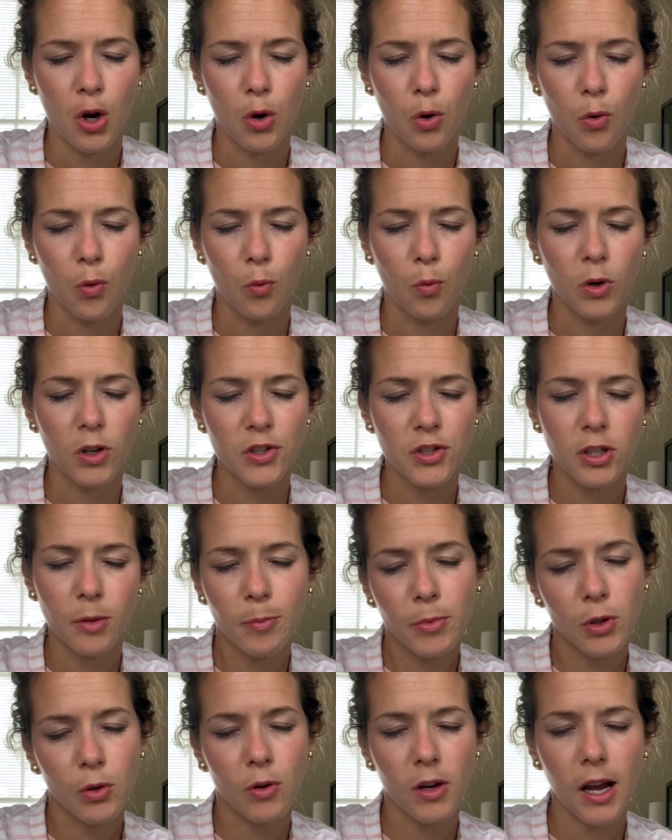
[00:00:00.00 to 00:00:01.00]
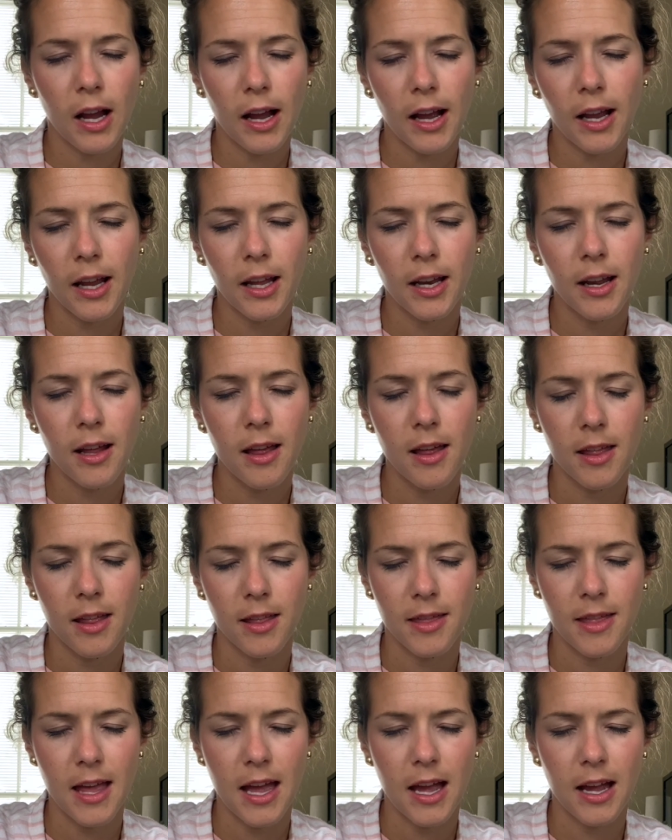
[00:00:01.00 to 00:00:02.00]
worship you, God,
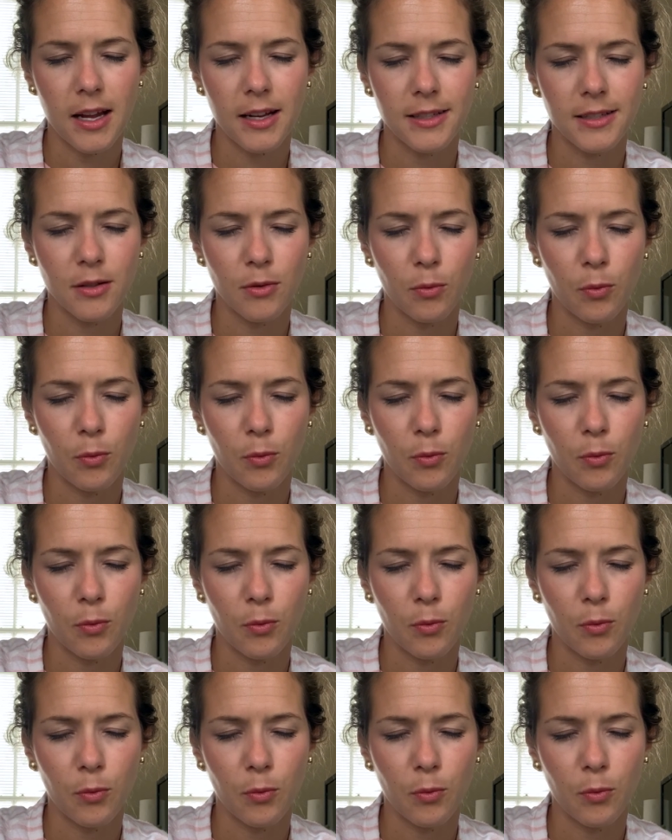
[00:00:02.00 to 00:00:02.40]
and that